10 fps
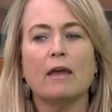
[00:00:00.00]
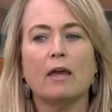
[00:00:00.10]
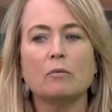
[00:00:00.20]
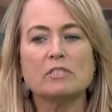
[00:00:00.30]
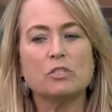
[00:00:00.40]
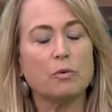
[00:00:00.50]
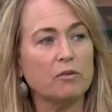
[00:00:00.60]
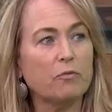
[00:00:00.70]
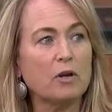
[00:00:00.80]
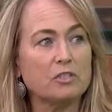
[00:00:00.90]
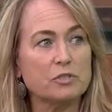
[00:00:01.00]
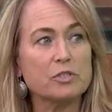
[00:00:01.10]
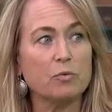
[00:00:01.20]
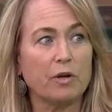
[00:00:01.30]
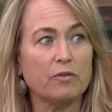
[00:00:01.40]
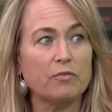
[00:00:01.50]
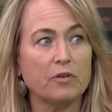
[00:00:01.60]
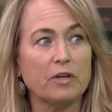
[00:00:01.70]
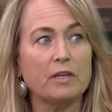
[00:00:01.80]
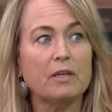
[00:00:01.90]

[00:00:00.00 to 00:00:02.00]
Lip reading: and it's a 2,400 square foot